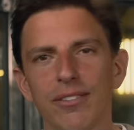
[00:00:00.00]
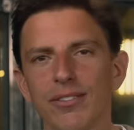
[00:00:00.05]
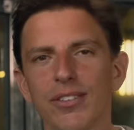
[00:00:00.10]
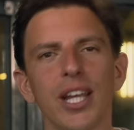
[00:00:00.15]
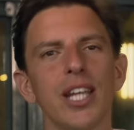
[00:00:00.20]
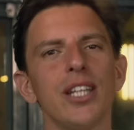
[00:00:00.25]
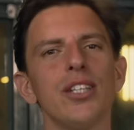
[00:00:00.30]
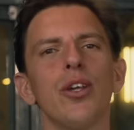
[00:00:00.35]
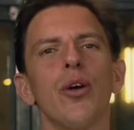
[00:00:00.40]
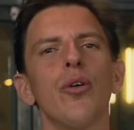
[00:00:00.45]
if
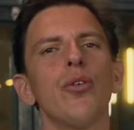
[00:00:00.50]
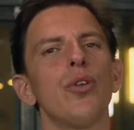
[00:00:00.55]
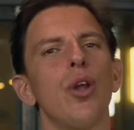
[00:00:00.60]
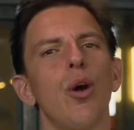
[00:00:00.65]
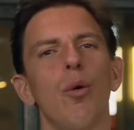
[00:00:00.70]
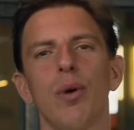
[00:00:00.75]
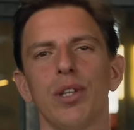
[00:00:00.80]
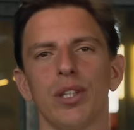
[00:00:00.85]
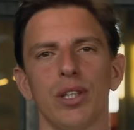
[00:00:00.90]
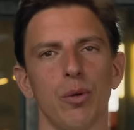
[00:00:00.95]
they don't
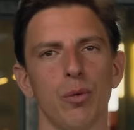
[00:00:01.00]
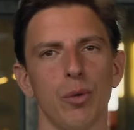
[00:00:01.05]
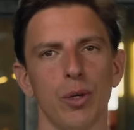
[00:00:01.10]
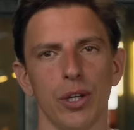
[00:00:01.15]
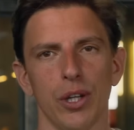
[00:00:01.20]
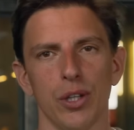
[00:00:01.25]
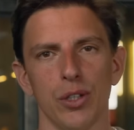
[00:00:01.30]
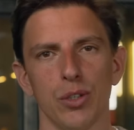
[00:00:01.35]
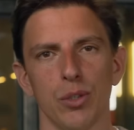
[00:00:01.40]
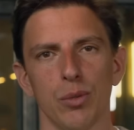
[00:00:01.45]
know what they're
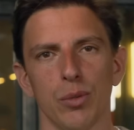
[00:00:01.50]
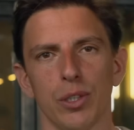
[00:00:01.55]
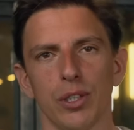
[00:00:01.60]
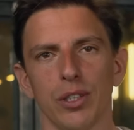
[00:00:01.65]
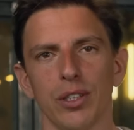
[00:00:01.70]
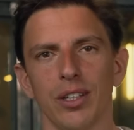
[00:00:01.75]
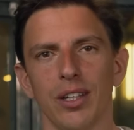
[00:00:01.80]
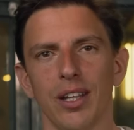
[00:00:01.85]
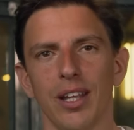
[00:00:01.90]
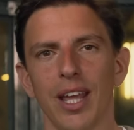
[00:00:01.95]
working
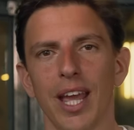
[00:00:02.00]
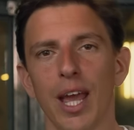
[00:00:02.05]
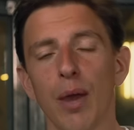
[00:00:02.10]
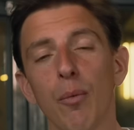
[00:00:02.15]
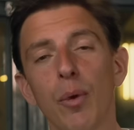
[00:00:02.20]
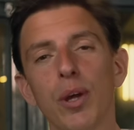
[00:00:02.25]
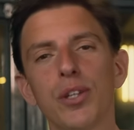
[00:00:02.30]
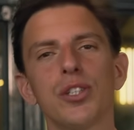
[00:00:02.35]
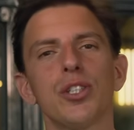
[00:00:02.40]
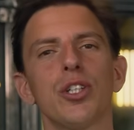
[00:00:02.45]
toward
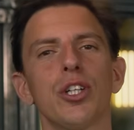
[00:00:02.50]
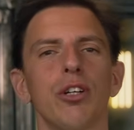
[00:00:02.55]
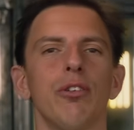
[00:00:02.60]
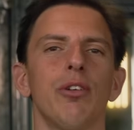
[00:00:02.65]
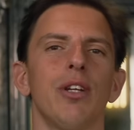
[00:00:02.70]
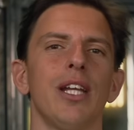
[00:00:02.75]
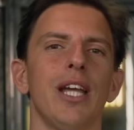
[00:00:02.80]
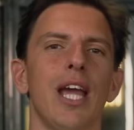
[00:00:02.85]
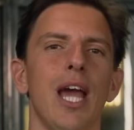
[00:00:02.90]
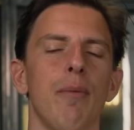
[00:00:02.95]
and what's
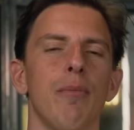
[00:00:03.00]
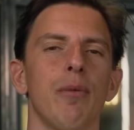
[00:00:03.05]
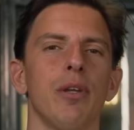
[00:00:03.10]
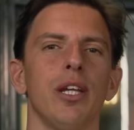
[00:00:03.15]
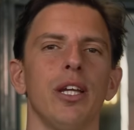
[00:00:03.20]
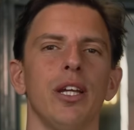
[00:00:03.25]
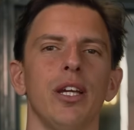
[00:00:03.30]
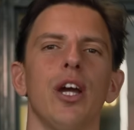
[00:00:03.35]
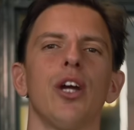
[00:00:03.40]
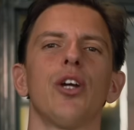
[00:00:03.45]
currently
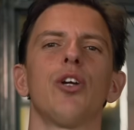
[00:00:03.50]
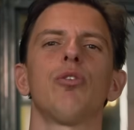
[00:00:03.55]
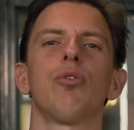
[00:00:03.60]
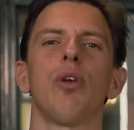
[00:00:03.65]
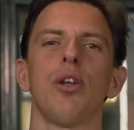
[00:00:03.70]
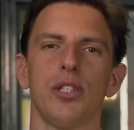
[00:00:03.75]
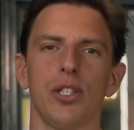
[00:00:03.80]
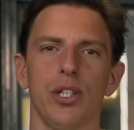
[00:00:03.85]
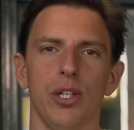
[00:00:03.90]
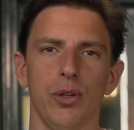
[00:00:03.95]
happening
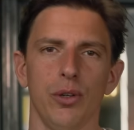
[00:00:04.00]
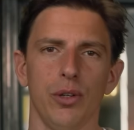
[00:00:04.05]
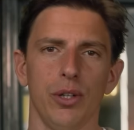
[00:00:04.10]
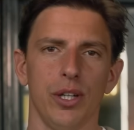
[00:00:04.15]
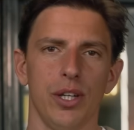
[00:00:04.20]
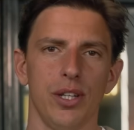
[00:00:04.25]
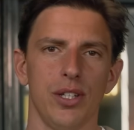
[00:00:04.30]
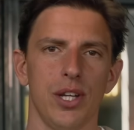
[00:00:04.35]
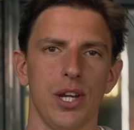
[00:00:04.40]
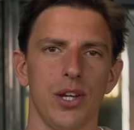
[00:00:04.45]
across the
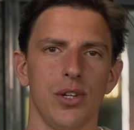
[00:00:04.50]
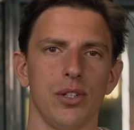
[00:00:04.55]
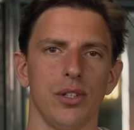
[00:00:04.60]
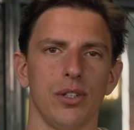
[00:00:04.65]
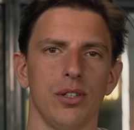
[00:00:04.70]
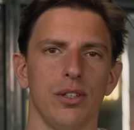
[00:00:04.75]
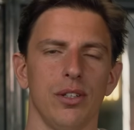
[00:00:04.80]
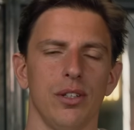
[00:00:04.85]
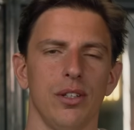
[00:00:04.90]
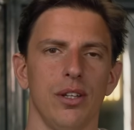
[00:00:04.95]

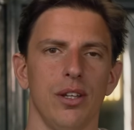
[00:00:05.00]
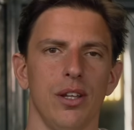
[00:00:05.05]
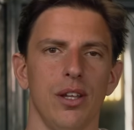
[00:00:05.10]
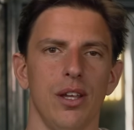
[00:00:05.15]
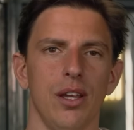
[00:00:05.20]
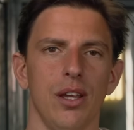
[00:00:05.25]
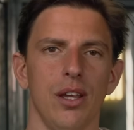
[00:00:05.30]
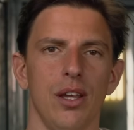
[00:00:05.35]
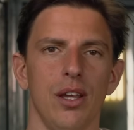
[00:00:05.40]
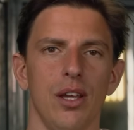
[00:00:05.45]
organization.
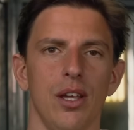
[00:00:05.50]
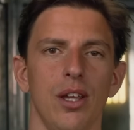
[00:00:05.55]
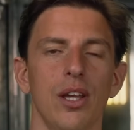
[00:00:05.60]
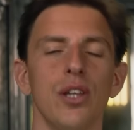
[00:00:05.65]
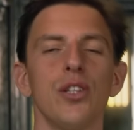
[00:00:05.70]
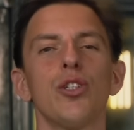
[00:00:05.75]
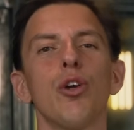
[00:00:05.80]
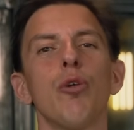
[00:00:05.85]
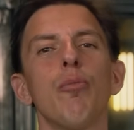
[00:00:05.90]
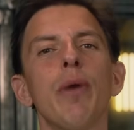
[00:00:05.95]

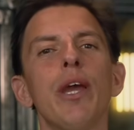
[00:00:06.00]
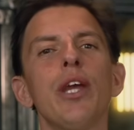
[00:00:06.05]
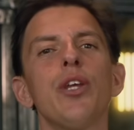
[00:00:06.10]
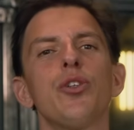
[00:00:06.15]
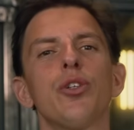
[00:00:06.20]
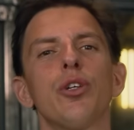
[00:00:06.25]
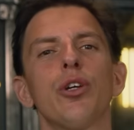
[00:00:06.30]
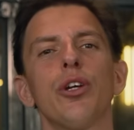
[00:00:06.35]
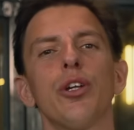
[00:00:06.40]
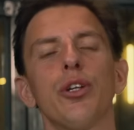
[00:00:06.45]
So make
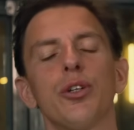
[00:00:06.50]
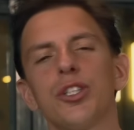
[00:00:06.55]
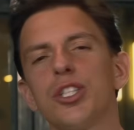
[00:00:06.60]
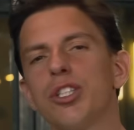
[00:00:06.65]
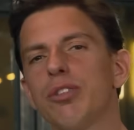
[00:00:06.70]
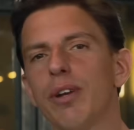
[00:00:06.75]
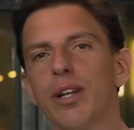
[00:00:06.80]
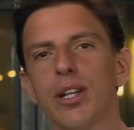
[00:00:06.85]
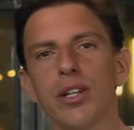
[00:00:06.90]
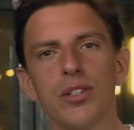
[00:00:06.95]
sure your
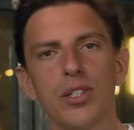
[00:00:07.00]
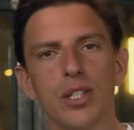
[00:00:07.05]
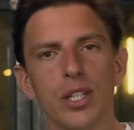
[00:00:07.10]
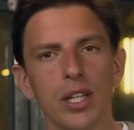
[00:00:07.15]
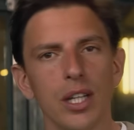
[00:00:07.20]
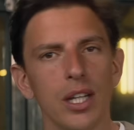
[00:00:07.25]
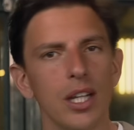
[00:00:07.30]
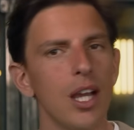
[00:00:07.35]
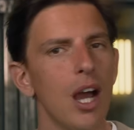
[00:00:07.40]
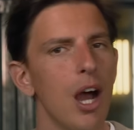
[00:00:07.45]

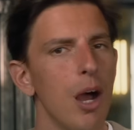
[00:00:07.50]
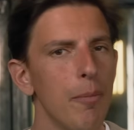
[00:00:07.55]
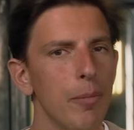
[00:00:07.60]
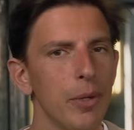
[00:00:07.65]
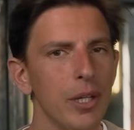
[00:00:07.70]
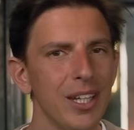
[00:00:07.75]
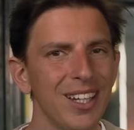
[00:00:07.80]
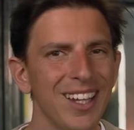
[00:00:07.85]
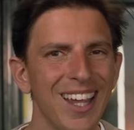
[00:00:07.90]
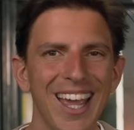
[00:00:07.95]
strategy,
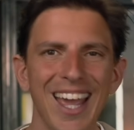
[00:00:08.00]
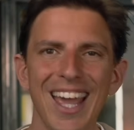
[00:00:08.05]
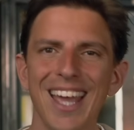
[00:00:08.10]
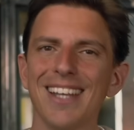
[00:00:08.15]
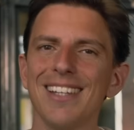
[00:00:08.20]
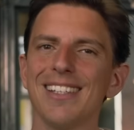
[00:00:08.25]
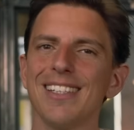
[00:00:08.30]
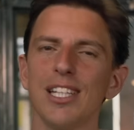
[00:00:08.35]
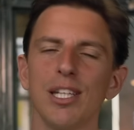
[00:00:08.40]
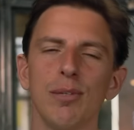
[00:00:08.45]
company,
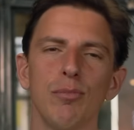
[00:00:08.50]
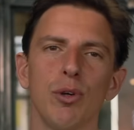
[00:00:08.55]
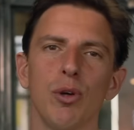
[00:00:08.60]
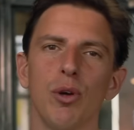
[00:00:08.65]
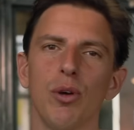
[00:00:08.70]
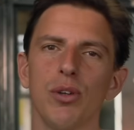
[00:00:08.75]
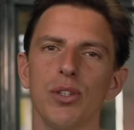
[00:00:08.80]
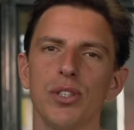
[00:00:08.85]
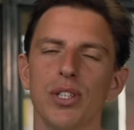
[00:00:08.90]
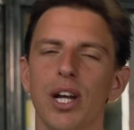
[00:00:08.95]
and team
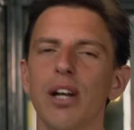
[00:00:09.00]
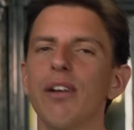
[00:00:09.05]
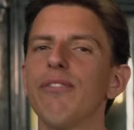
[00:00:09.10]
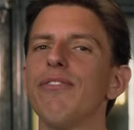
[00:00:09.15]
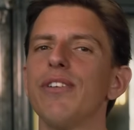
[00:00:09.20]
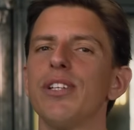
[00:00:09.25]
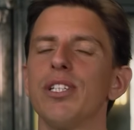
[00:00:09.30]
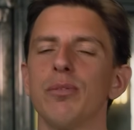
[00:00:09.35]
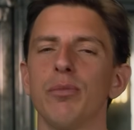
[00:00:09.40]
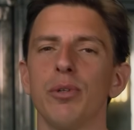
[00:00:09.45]
goals are
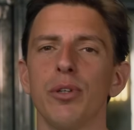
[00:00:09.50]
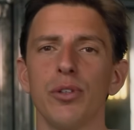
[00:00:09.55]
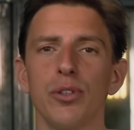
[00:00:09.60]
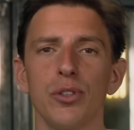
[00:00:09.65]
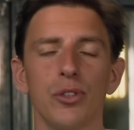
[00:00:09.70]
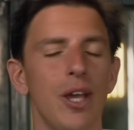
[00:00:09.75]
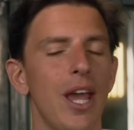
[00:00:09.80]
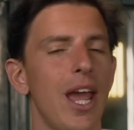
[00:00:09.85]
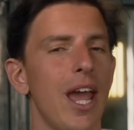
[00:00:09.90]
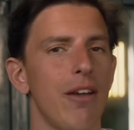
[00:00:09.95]
visible
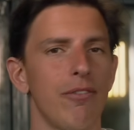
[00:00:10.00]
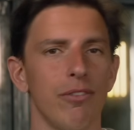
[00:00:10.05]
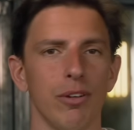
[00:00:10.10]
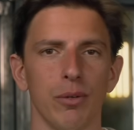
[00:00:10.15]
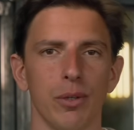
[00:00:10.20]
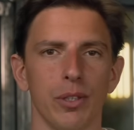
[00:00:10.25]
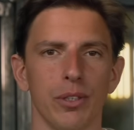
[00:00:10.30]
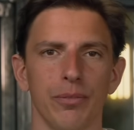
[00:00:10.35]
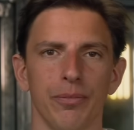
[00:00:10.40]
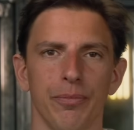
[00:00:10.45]
to
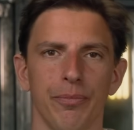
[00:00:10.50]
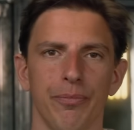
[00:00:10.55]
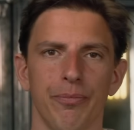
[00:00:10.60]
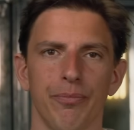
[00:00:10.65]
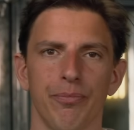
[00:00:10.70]
everyone.